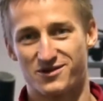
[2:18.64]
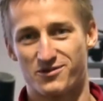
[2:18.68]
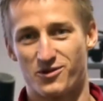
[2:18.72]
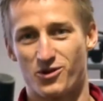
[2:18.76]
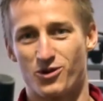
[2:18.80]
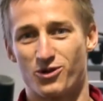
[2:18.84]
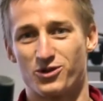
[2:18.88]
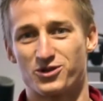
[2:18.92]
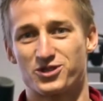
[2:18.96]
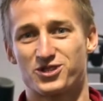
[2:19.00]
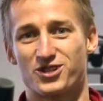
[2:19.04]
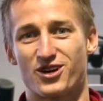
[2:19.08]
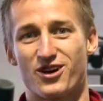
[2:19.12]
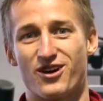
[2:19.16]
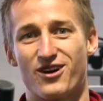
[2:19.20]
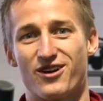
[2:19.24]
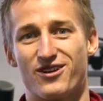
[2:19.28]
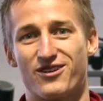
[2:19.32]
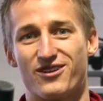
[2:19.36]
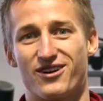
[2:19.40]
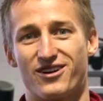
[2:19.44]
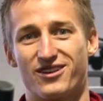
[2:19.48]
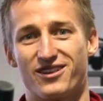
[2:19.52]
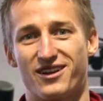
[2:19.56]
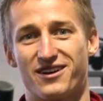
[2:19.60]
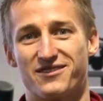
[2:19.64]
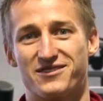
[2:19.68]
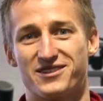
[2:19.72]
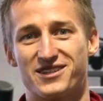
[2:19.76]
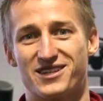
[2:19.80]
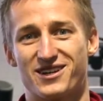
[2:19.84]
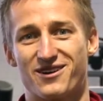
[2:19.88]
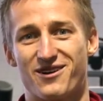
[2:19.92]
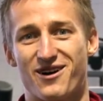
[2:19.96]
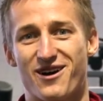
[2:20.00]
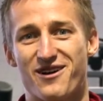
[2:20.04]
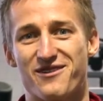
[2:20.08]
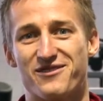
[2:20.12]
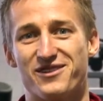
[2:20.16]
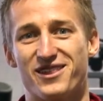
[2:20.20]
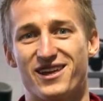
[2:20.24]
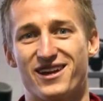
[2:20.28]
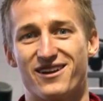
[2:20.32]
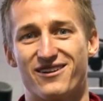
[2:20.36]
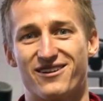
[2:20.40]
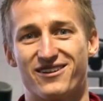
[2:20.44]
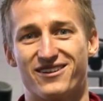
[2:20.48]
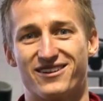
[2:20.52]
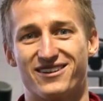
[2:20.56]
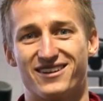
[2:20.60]
sports, so I'd love to go over
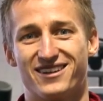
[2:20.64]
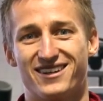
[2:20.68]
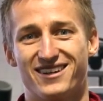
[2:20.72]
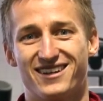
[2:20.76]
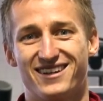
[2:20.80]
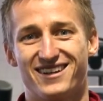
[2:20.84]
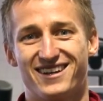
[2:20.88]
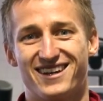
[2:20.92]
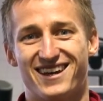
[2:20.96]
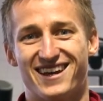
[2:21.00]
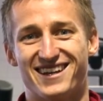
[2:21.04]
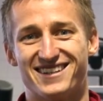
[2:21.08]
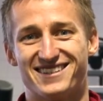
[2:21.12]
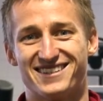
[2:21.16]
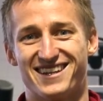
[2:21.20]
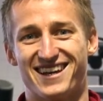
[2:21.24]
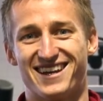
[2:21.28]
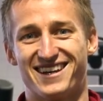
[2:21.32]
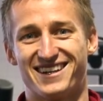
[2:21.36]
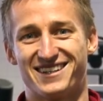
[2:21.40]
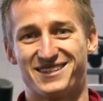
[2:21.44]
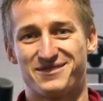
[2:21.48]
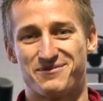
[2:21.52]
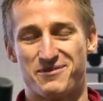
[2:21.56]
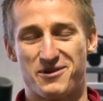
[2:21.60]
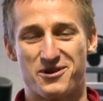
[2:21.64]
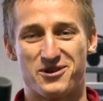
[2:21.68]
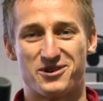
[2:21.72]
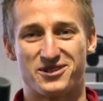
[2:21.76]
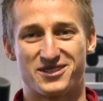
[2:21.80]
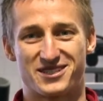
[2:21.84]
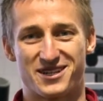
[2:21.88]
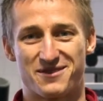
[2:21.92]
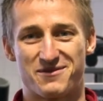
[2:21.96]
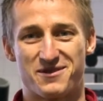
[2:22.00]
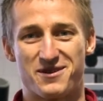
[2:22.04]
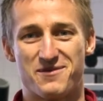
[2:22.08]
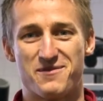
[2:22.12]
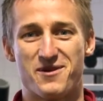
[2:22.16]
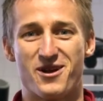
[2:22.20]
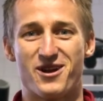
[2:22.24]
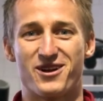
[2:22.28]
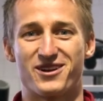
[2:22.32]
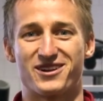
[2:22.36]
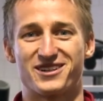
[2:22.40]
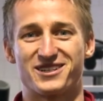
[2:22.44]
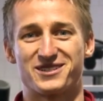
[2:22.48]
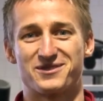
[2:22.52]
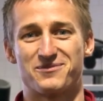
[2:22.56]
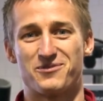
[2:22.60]
there and experience some of the
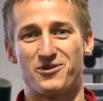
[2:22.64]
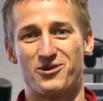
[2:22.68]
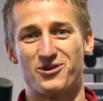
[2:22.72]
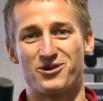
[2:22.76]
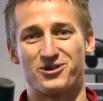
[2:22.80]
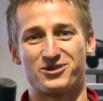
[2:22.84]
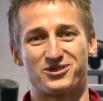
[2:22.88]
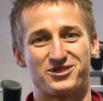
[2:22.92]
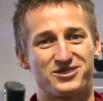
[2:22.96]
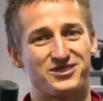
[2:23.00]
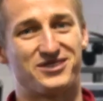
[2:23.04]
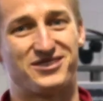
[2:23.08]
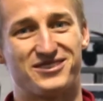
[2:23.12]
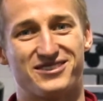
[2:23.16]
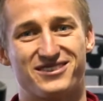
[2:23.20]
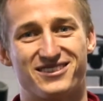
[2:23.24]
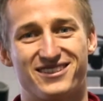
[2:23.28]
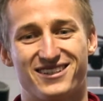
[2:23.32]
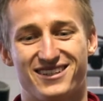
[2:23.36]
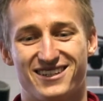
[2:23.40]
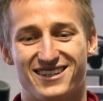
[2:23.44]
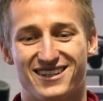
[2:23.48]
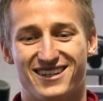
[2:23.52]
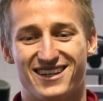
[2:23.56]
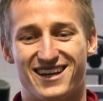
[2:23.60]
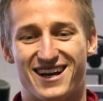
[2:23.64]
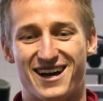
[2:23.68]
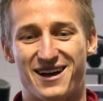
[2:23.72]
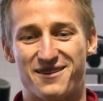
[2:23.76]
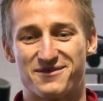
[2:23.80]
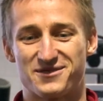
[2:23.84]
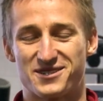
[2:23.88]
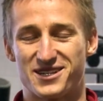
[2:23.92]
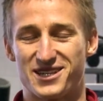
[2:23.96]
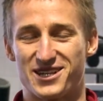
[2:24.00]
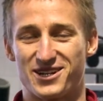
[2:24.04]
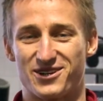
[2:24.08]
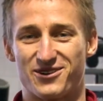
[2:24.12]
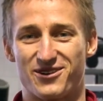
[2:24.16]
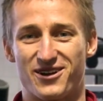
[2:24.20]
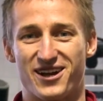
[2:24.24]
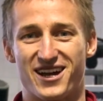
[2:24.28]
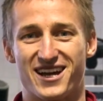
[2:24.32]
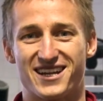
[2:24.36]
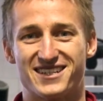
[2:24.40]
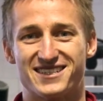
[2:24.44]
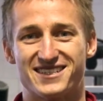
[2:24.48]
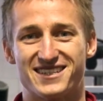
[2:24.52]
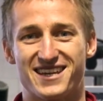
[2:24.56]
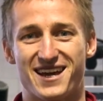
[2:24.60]
American sports, and see the
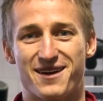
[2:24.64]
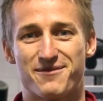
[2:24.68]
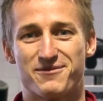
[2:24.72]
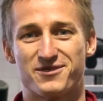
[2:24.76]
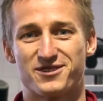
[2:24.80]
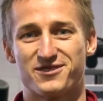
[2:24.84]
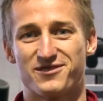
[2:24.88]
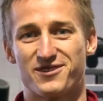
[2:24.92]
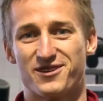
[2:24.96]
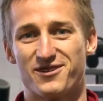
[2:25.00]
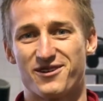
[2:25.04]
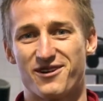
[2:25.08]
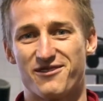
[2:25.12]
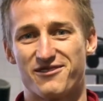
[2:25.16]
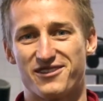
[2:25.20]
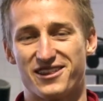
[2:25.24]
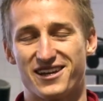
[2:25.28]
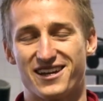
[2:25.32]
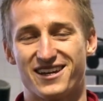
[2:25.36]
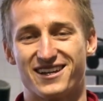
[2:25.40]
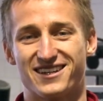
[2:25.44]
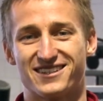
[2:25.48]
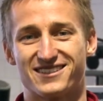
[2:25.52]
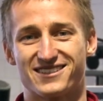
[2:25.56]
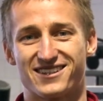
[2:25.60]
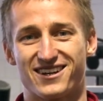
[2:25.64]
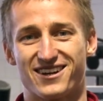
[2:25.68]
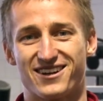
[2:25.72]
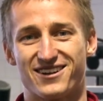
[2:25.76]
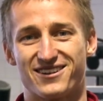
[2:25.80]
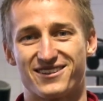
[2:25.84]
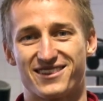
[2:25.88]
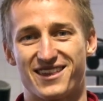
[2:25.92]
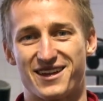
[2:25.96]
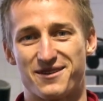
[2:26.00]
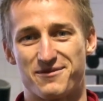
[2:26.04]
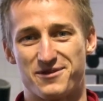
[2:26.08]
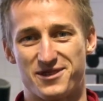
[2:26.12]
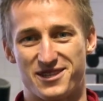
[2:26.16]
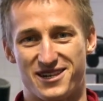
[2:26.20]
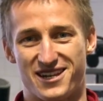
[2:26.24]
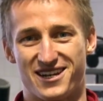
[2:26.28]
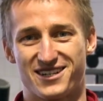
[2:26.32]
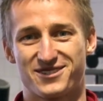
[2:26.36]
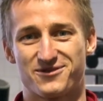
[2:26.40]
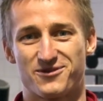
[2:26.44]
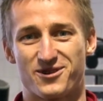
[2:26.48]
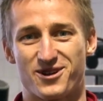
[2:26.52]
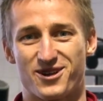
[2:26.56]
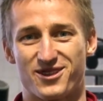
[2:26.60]
crowds and the atmosphere over there. So that'd be the
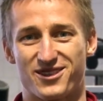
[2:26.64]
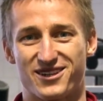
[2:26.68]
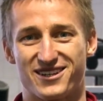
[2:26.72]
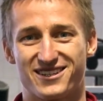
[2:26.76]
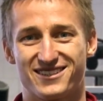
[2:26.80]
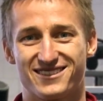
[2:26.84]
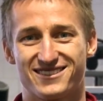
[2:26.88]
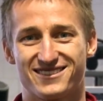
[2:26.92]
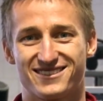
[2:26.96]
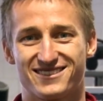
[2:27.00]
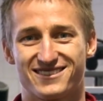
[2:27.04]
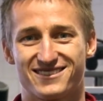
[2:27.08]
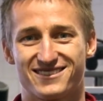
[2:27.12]
next one, I think.